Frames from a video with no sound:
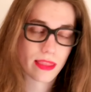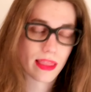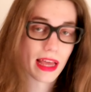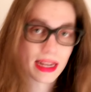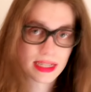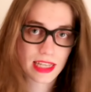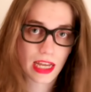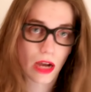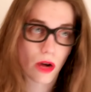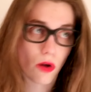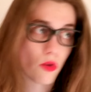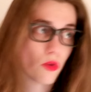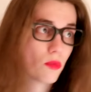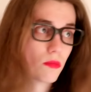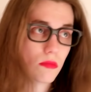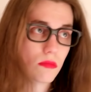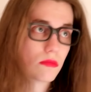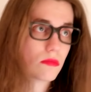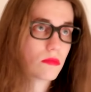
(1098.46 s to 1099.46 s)
That is how
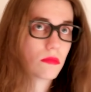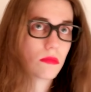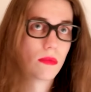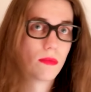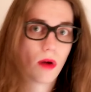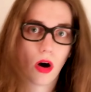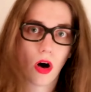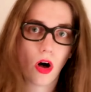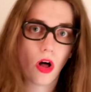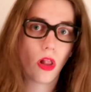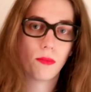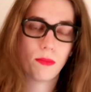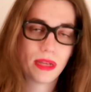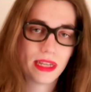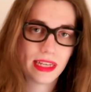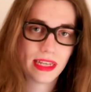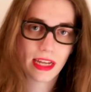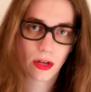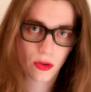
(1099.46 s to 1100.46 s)
all
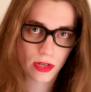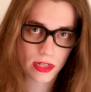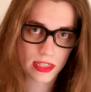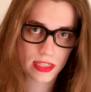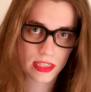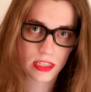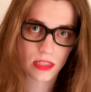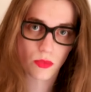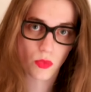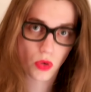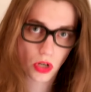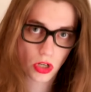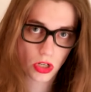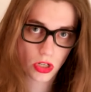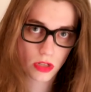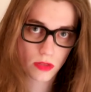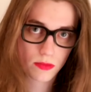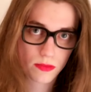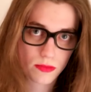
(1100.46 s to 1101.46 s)
media criticism
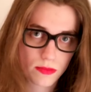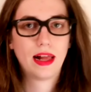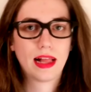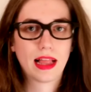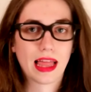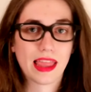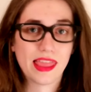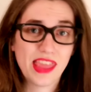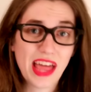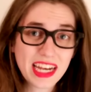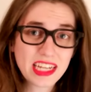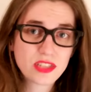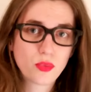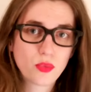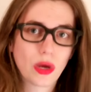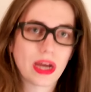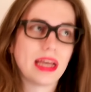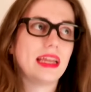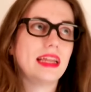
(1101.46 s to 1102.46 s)
work. And that
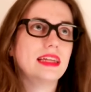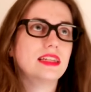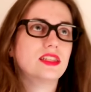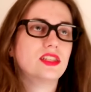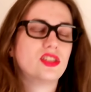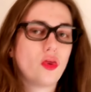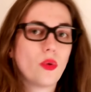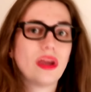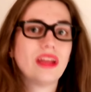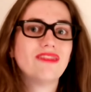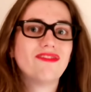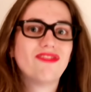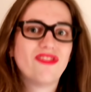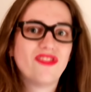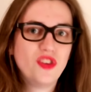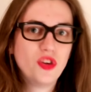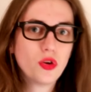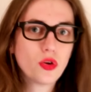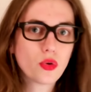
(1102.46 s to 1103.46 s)
is why it is so
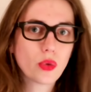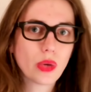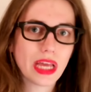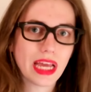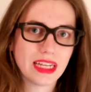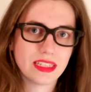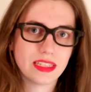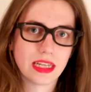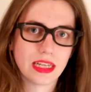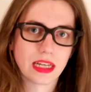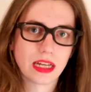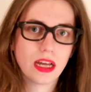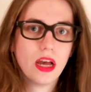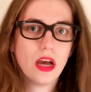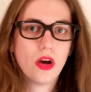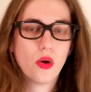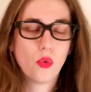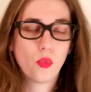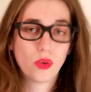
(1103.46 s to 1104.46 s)
infuriating
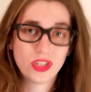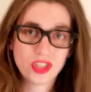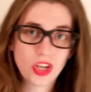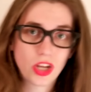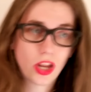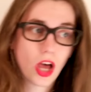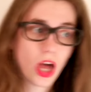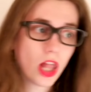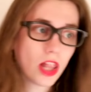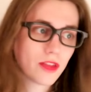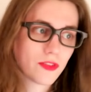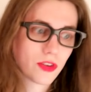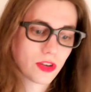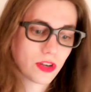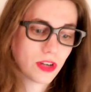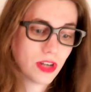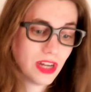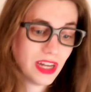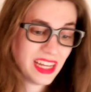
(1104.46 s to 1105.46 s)
when John
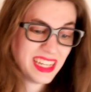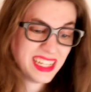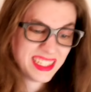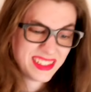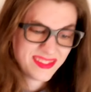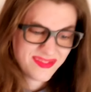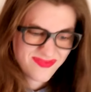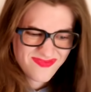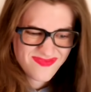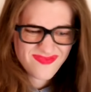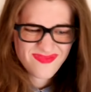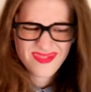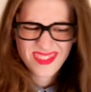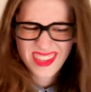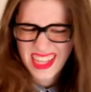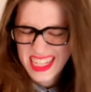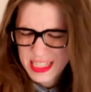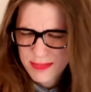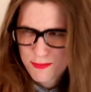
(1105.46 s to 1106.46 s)
Oliver
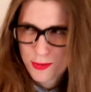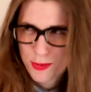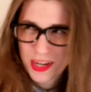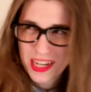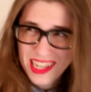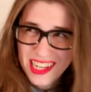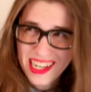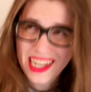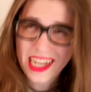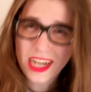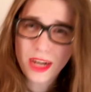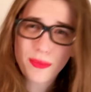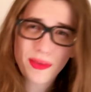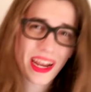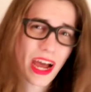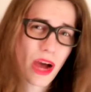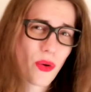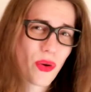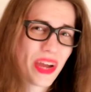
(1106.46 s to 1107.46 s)
is pretty clear
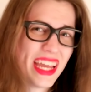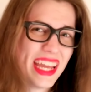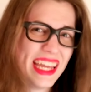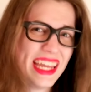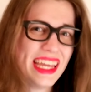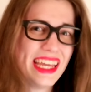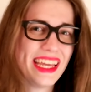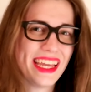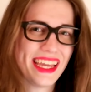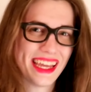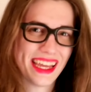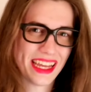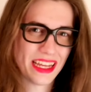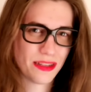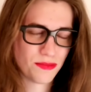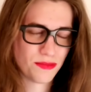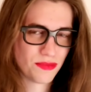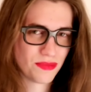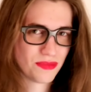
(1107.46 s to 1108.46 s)
about how
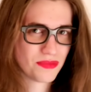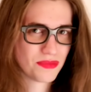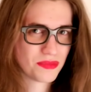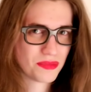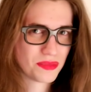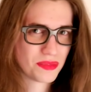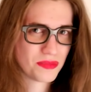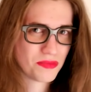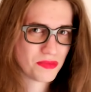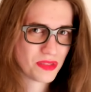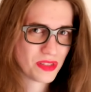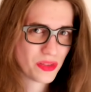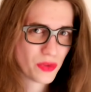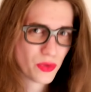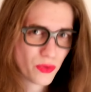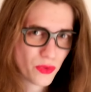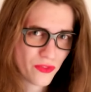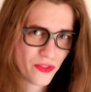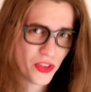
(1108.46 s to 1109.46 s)
he
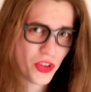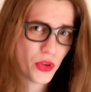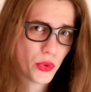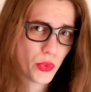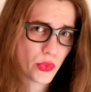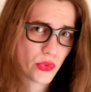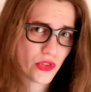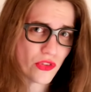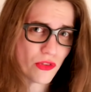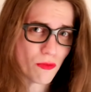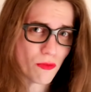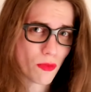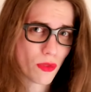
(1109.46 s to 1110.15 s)
views